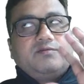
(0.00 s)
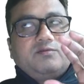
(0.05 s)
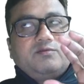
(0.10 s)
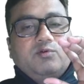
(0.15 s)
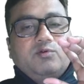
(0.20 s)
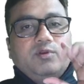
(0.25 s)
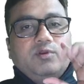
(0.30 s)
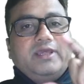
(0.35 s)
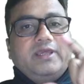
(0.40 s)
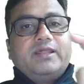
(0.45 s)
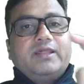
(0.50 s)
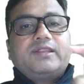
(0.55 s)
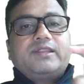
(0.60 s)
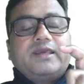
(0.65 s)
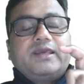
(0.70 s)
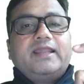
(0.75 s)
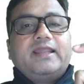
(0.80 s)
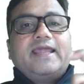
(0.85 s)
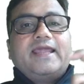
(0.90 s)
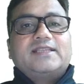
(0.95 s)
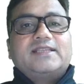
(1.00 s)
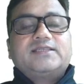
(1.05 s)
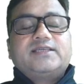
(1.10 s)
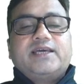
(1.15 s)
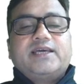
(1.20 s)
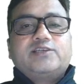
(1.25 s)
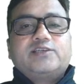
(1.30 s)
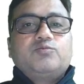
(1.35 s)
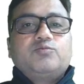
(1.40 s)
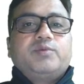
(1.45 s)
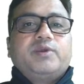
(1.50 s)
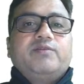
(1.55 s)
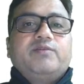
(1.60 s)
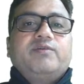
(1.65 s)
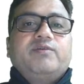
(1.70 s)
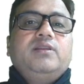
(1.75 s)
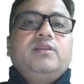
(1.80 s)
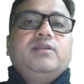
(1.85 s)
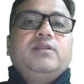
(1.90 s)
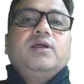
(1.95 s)
only a single answer has to be
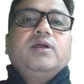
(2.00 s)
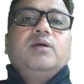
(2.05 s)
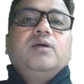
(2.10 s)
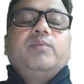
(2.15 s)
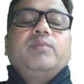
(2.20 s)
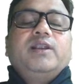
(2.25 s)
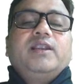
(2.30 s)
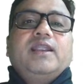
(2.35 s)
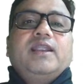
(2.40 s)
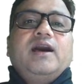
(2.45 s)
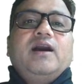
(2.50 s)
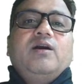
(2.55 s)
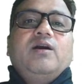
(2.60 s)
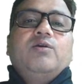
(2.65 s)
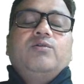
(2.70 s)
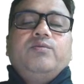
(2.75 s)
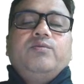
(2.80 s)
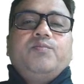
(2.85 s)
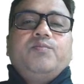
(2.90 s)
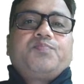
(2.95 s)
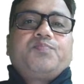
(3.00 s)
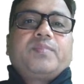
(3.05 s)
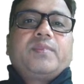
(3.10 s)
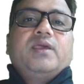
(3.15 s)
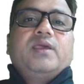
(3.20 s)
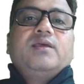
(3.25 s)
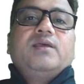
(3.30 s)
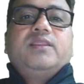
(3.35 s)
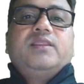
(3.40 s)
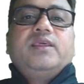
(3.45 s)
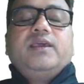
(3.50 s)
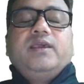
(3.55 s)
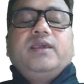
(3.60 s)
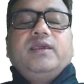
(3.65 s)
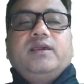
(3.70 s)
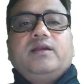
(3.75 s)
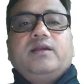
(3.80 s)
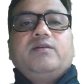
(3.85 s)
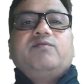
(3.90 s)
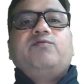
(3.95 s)
given, but now
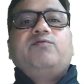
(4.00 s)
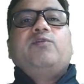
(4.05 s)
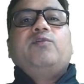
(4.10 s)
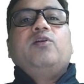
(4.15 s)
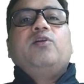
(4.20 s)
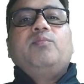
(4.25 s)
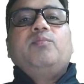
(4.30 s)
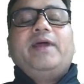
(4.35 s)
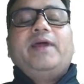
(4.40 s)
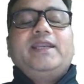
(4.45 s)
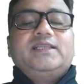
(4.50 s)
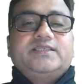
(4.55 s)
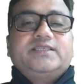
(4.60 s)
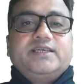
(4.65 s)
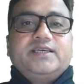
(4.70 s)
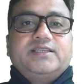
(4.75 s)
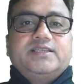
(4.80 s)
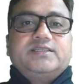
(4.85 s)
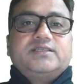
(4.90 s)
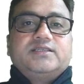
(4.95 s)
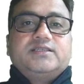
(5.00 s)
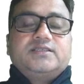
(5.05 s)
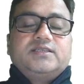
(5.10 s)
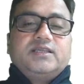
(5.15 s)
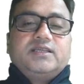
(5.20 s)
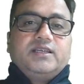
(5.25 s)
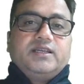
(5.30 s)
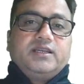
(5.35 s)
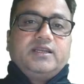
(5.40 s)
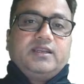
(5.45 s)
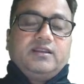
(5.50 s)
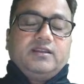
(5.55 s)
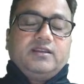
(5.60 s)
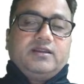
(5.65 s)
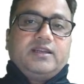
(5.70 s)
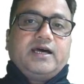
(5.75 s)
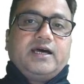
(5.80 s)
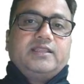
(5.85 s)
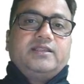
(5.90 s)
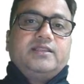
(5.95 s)
the format changes a little.
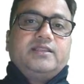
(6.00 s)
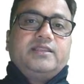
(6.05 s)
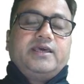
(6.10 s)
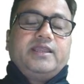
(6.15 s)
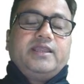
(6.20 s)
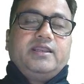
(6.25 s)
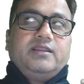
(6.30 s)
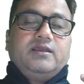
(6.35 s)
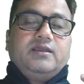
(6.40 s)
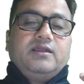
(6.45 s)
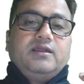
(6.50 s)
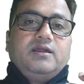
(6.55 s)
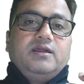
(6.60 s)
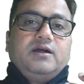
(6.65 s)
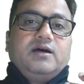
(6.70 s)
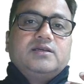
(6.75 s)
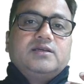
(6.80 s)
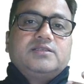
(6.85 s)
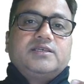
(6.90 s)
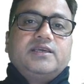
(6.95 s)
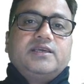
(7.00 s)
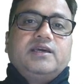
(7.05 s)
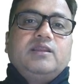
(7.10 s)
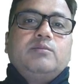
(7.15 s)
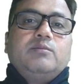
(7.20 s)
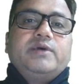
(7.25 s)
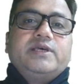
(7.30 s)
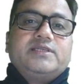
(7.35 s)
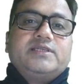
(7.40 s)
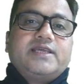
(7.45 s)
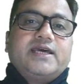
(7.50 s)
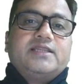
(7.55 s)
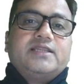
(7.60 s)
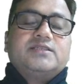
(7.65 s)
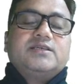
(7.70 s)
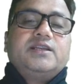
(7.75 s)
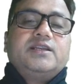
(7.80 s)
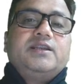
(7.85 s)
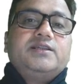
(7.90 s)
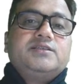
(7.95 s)
Rather than a single best
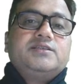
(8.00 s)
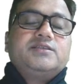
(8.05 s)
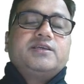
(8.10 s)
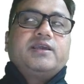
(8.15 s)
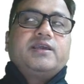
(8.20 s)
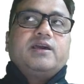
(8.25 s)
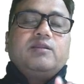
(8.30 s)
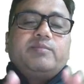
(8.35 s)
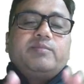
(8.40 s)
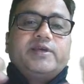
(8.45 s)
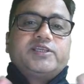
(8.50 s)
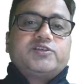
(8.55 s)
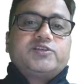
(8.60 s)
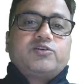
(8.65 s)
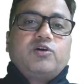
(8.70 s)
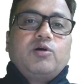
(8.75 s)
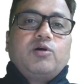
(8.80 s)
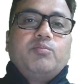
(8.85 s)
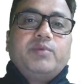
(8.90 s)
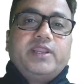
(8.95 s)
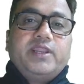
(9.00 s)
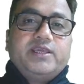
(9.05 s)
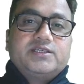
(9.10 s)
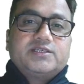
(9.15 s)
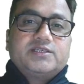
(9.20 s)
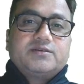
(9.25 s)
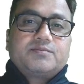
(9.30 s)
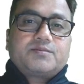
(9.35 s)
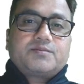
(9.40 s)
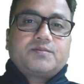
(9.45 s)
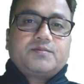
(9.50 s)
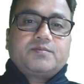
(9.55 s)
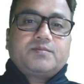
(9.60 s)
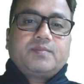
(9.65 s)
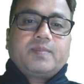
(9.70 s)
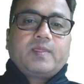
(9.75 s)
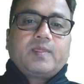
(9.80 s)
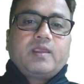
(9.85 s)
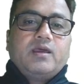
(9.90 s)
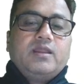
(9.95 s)
answer, it is single best combination.
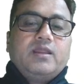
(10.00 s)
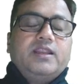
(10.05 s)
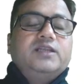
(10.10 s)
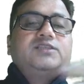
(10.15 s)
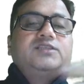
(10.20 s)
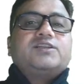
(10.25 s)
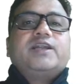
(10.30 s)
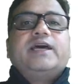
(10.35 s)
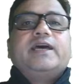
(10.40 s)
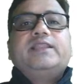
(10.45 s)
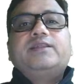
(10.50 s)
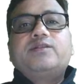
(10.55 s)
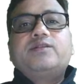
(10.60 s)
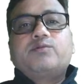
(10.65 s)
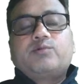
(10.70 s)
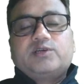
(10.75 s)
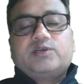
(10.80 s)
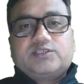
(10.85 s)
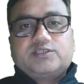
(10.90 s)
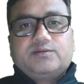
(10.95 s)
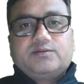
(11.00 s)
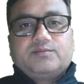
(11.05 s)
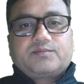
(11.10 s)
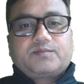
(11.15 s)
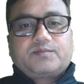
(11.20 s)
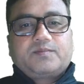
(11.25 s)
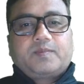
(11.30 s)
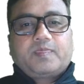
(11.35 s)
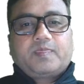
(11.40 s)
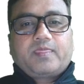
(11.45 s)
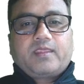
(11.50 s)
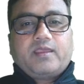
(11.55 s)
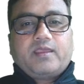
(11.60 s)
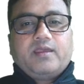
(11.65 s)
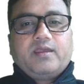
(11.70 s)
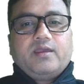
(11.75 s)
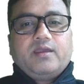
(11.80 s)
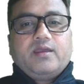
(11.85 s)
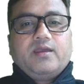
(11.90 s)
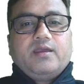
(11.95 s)
Let's try this question.
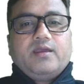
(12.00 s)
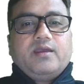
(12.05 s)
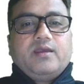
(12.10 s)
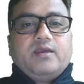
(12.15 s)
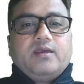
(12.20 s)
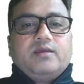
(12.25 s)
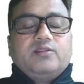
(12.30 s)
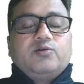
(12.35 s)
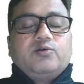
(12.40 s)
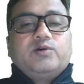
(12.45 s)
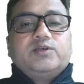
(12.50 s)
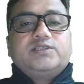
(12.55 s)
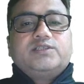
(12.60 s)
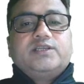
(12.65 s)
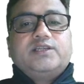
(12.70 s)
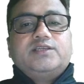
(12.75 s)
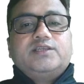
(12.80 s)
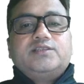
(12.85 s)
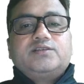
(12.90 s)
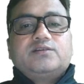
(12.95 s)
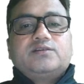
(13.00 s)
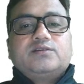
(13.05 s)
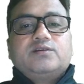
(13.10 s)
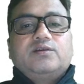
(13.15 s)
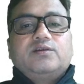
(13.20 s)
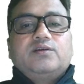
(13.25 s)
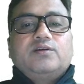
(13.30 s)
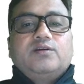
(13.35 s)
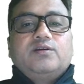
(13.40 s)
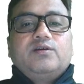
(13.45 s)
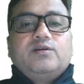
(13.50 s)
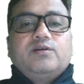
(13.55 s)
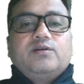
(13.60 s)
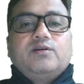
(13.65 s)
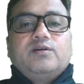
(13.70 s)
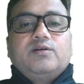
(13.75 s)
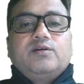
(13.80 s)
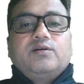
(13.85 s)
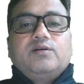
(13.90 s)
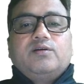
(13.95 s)
The question is,
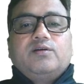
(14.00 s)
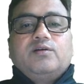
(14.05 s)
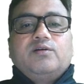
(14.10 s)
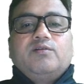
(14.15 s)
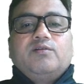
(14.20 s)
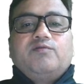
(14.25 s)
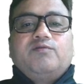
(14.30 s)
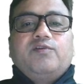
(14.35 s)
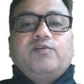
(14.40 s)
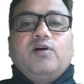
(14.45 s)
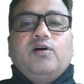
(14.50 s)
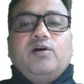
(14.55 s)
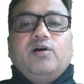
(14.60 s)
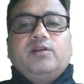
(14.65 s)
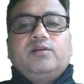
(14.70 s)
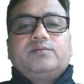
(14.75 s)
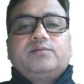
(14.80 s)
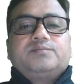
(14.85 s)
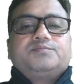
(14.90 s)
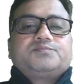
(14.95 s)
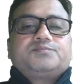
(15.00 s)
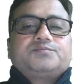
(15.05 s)
for